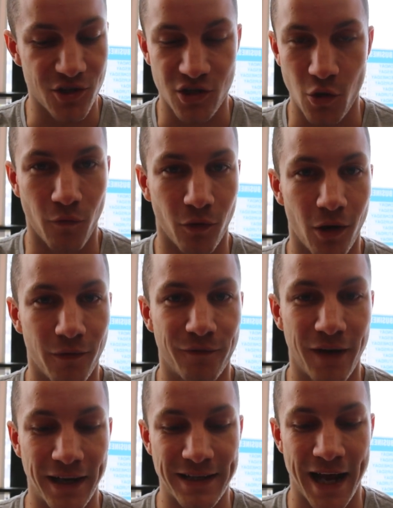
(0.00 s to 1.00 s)
it's just overall
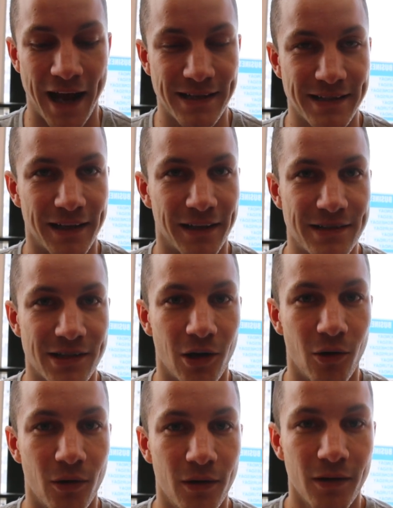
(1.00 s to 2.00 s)
fantastic, so